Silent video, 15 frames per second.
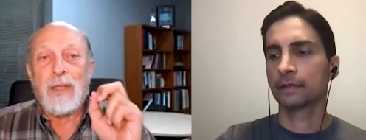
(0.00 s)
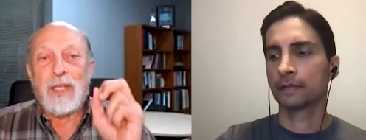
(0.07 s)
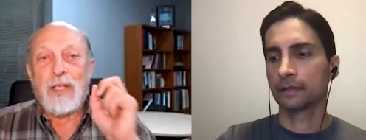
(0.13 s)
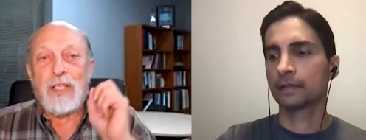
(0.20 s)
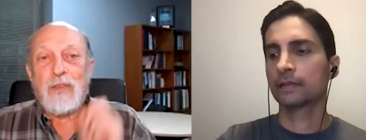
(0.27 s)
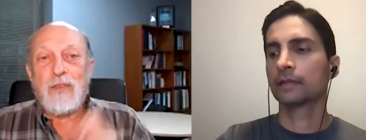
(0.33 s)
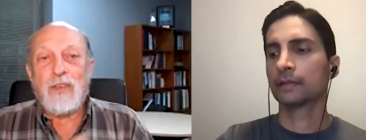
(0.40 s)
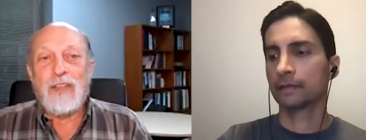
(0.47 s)

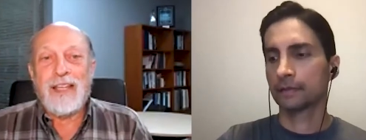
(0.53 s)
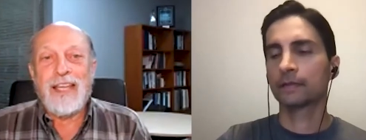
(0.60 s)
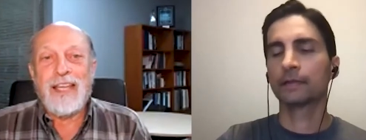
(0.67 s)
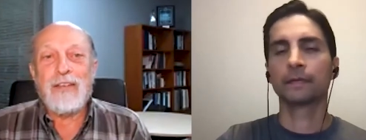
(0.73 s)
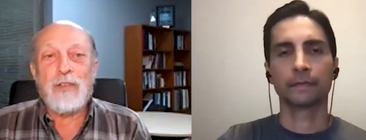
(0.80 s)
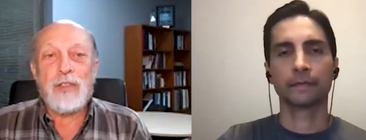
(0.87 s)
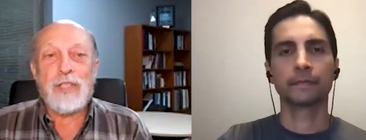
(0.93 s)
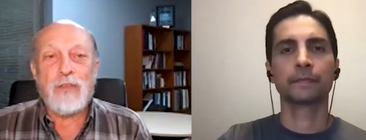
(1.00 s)
Speaker 1: there's an
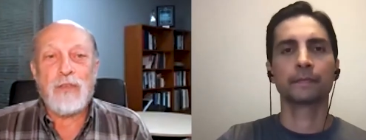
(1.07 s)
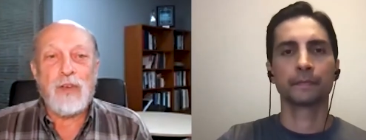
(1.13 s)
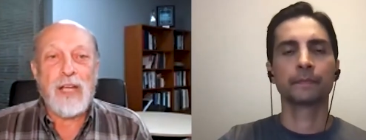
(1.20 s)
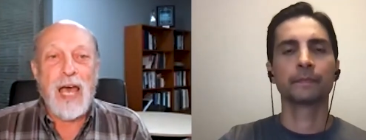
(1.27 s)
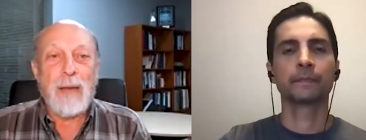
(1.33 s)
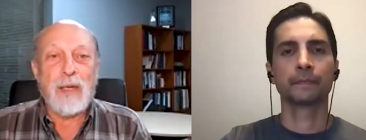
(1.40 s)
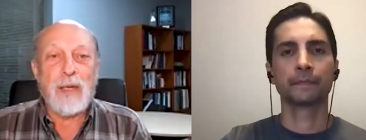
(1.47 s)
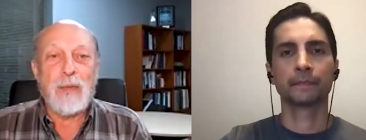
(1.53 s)
interesting
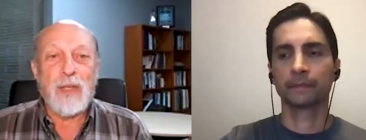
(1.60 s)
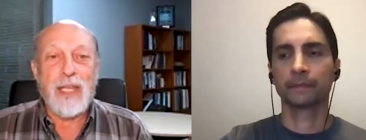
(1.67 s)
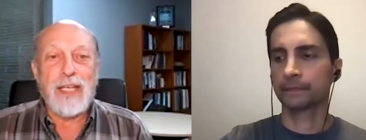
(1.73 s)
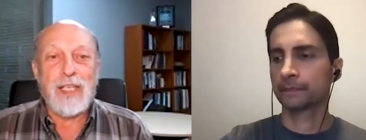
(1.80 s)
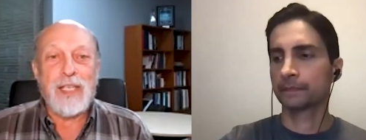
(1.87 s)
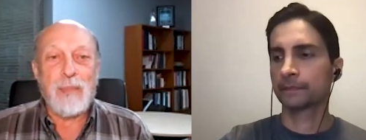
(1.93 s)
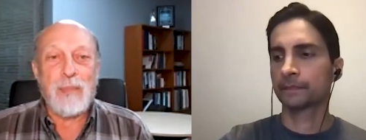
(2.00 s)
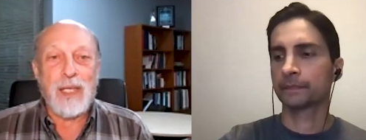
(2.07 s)
phenomenon with
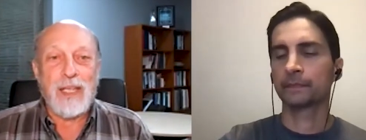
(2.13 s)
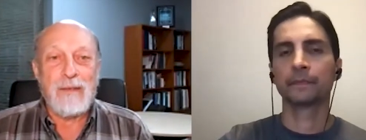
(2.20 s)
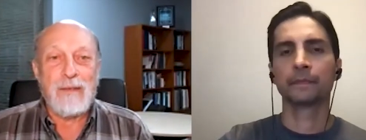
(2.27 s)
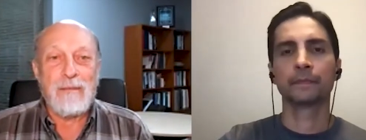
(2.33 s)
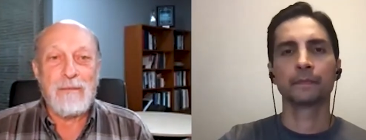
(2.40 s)
ATP.